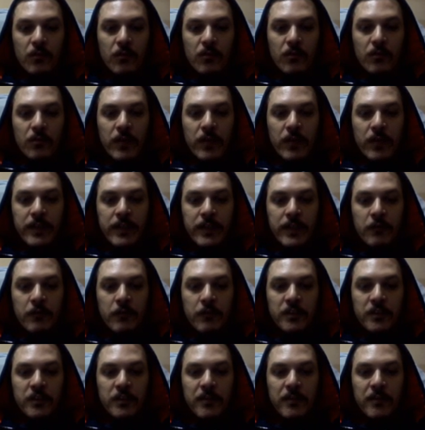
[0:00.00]
White
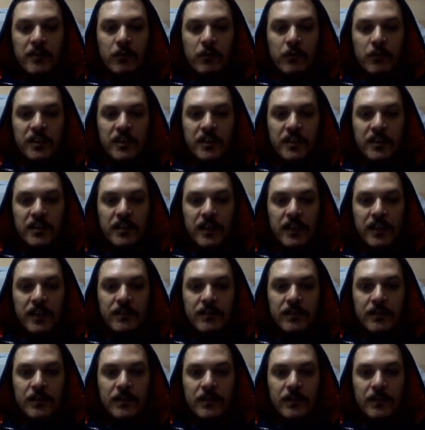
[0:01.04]
captures back with his knight.